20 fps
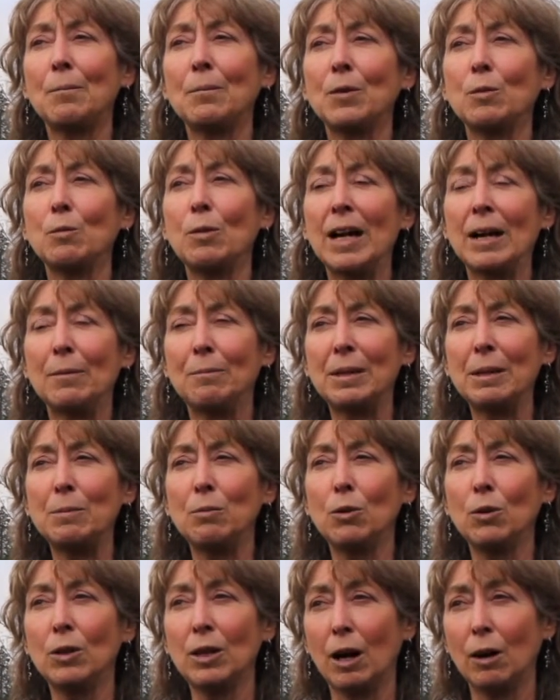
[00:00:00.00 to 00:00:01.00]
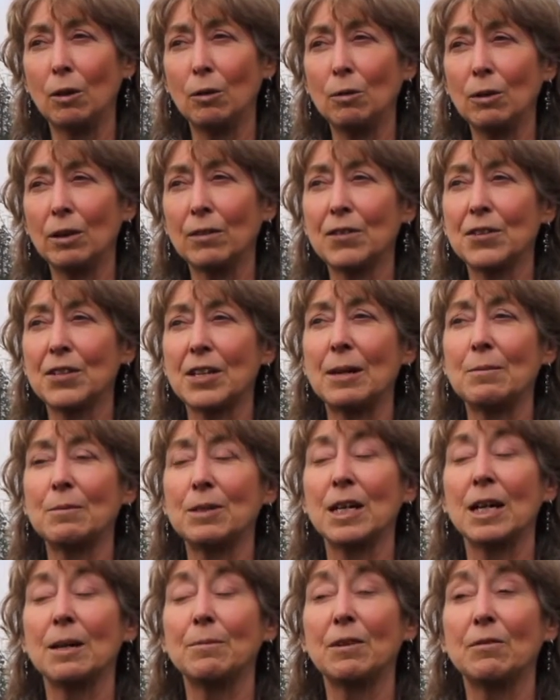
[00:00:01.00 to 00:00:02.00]
where people go at the same
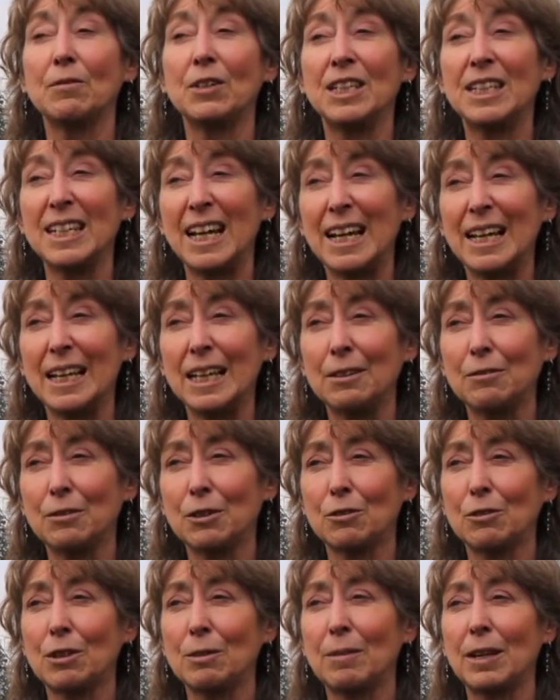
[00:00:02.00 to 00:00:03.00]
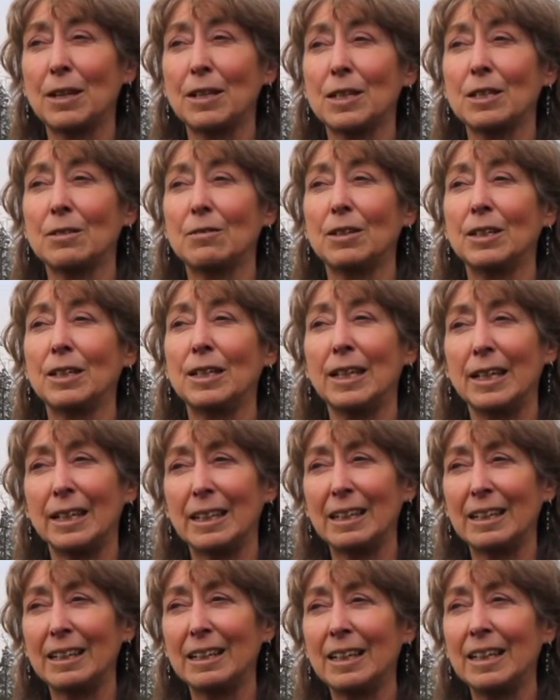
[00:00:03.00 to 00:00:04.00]
time every day for 3 months of the
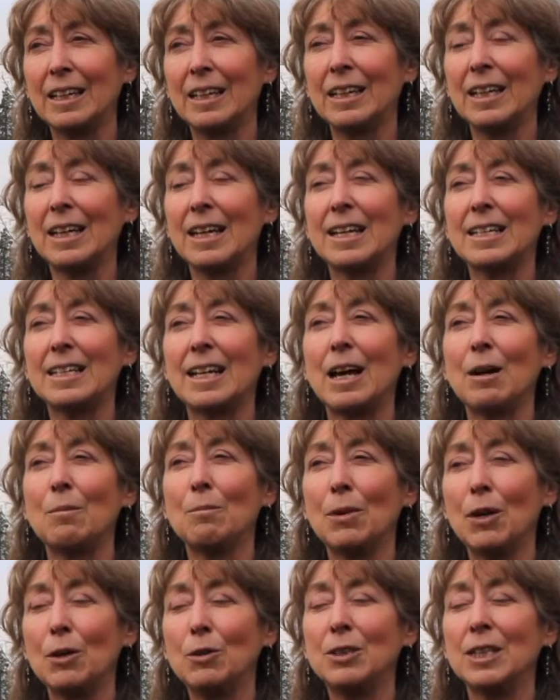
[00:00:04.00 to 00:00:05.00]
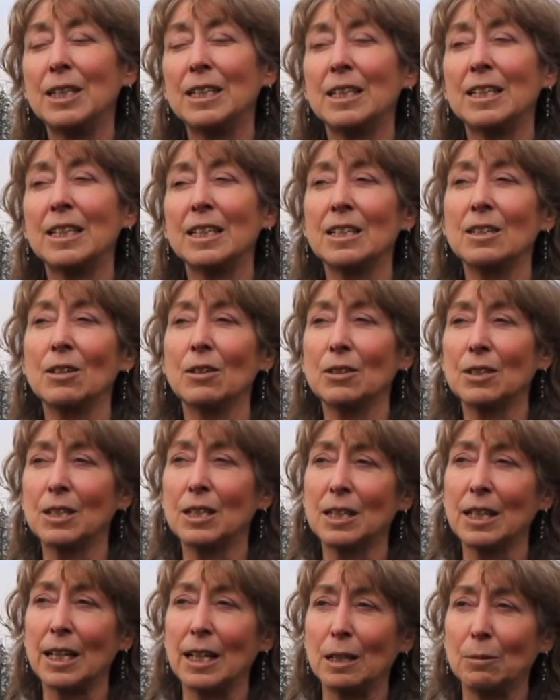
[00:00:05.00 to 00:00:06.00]
year is outmoded and it's not
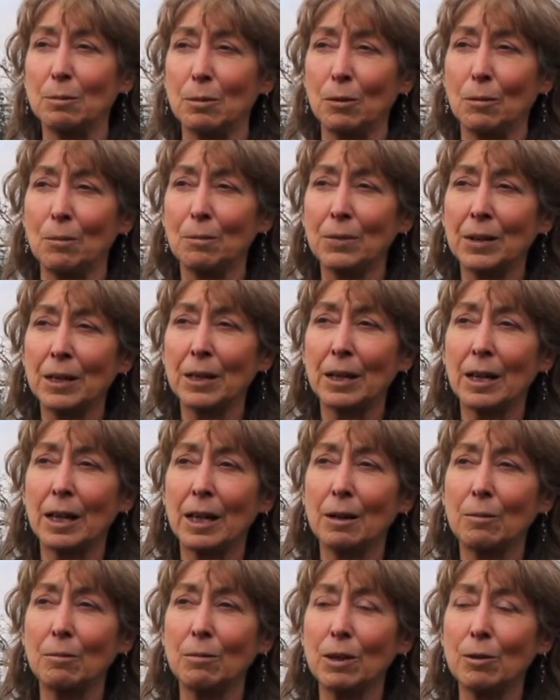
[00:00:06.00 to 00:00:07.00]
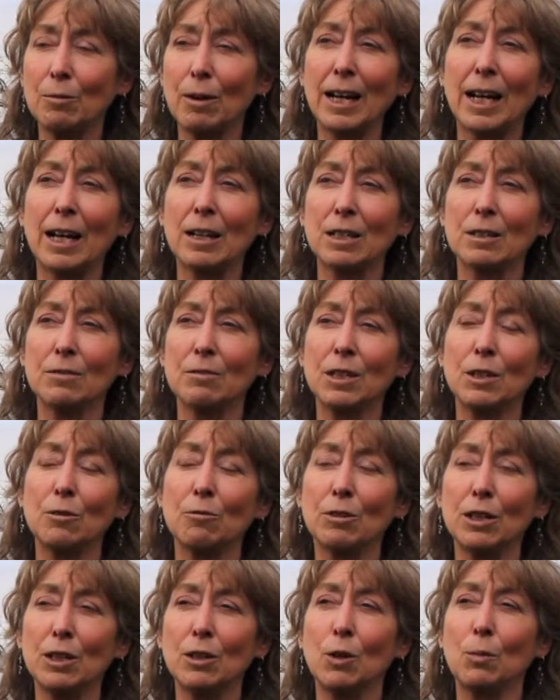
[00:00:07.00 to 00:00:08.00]
sustainable. We ran out of
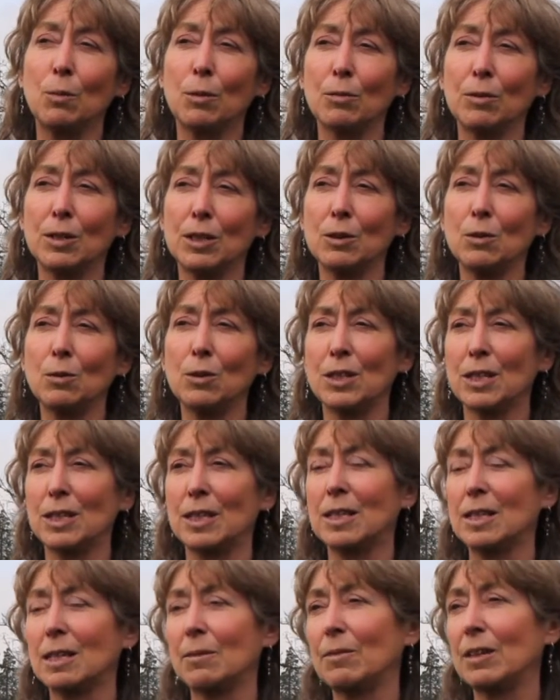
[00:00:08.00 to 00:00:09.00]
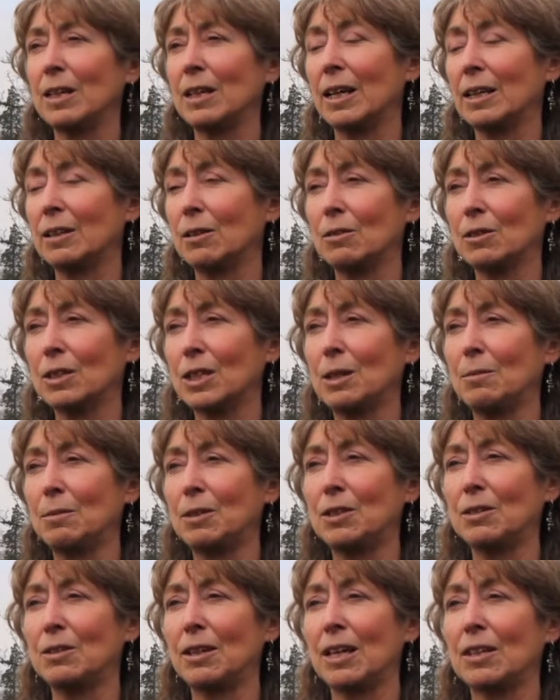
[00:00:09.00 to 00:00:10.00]
renewable resources in something like October
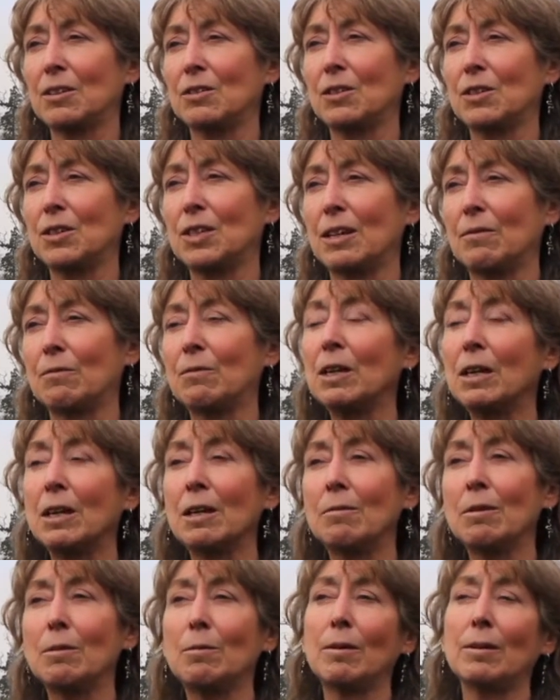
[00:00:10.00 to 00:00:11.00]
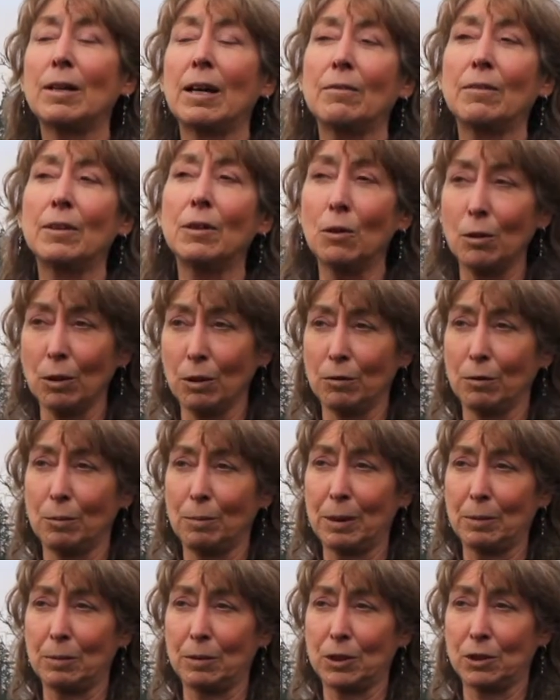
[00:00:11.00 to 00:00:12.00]
2007. We won't have the oil for
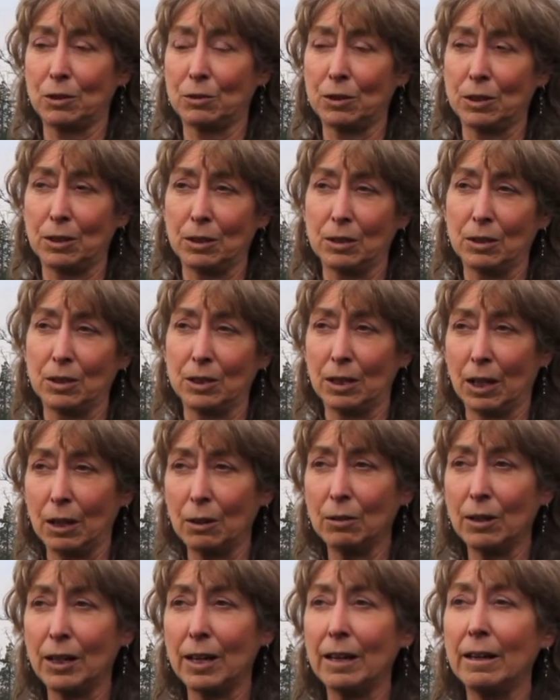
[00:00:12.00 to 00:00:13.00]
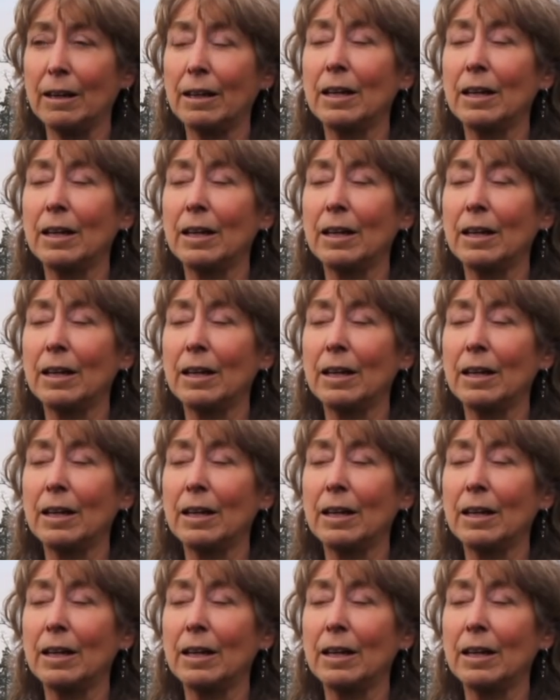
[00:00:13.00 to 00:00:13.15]
people to go there.